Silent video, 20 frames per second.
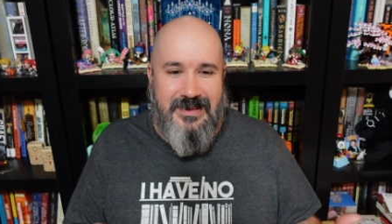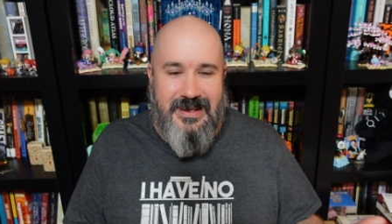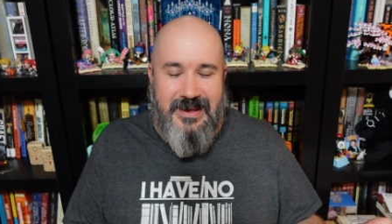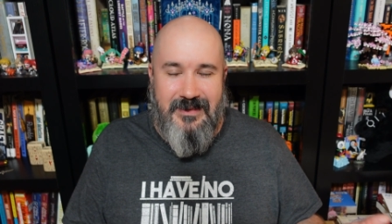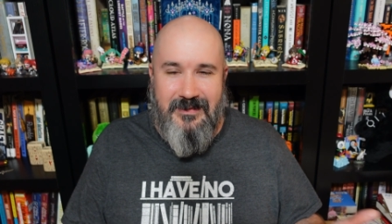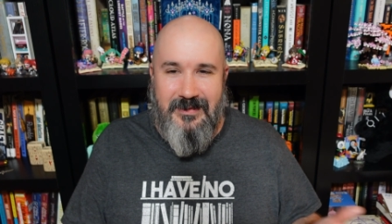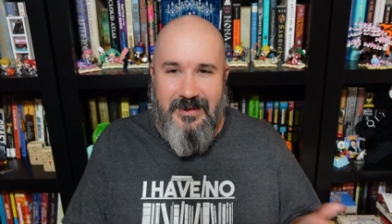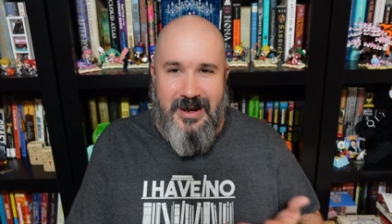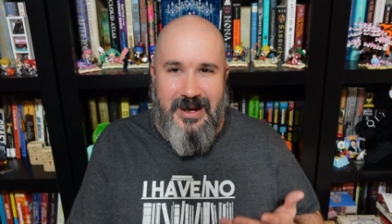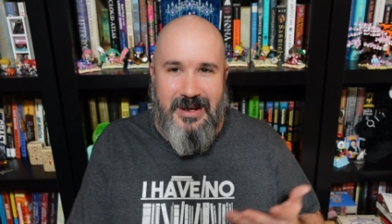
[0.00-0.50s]

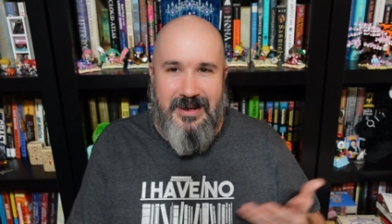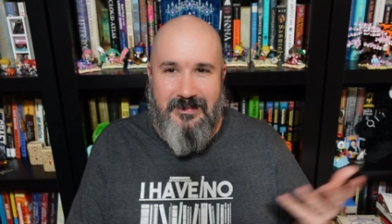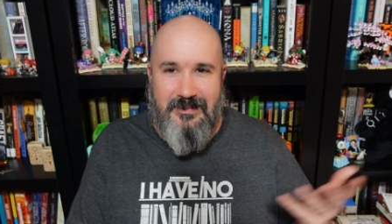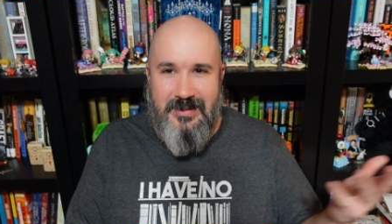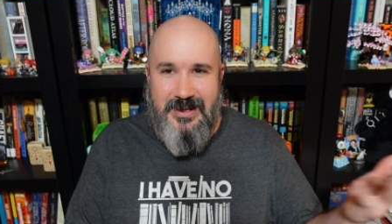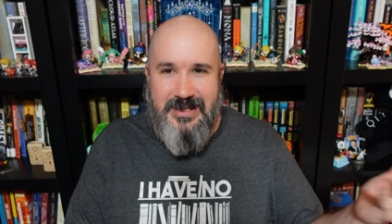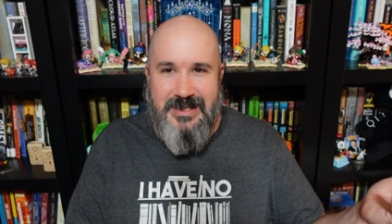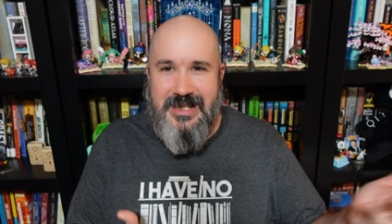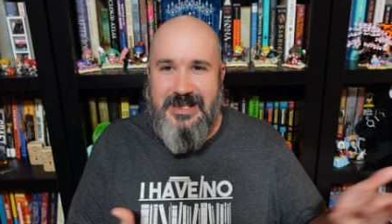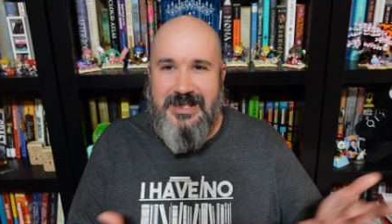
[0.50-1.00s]
different
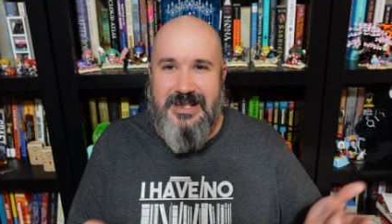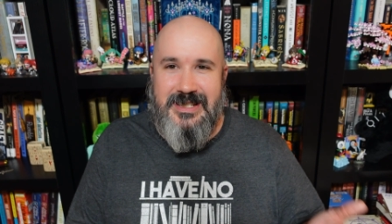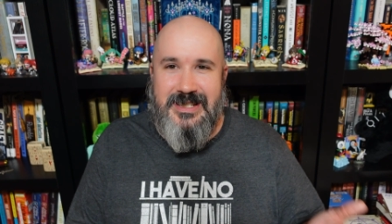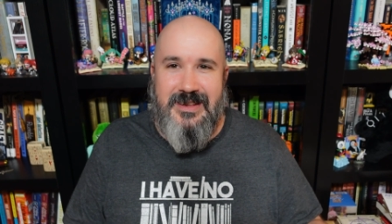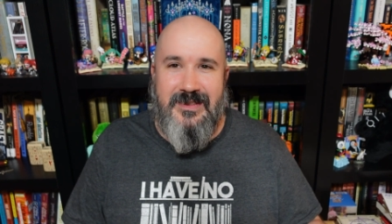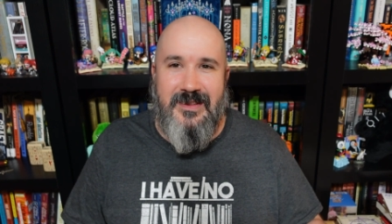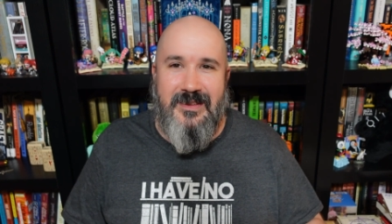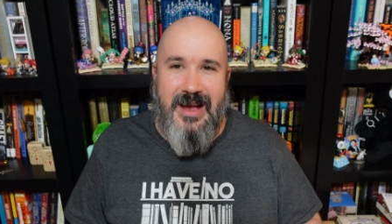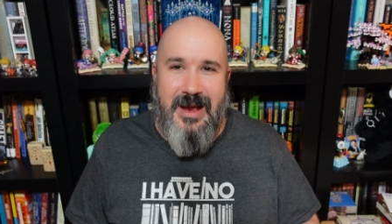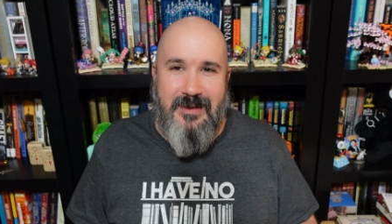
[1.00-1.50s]
positions
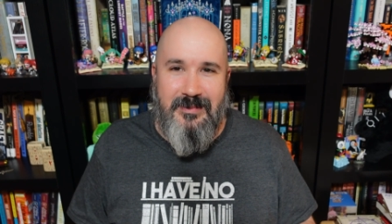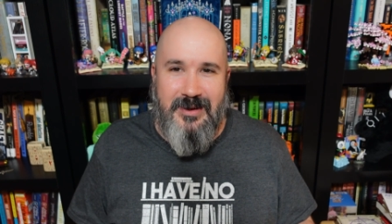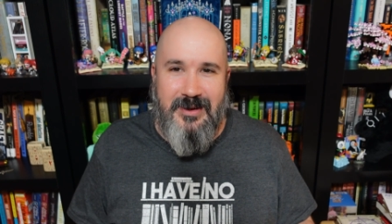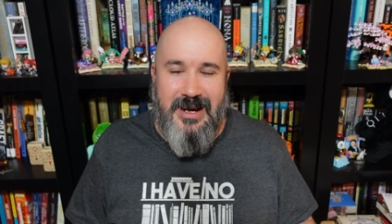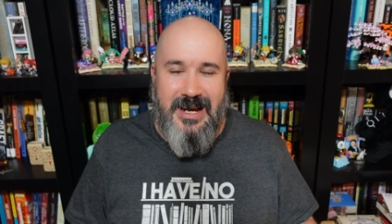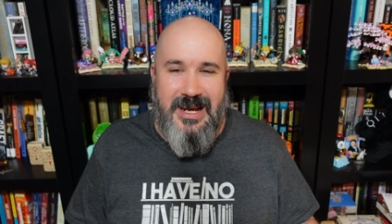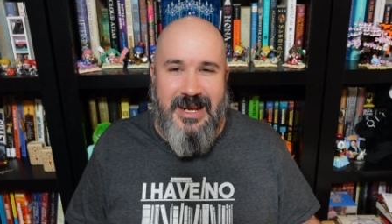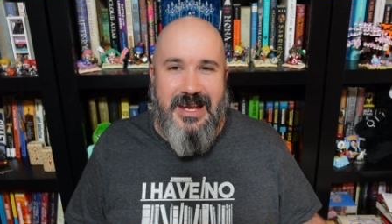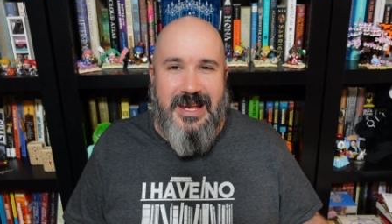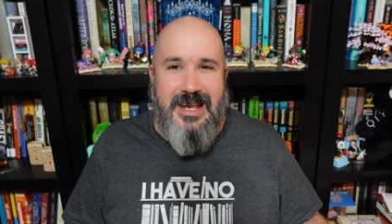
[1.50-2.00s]
in the
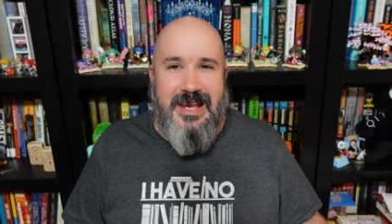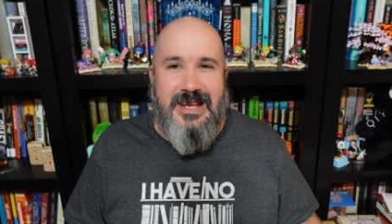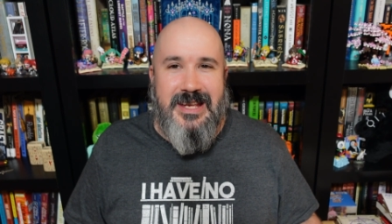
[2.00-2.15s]
library.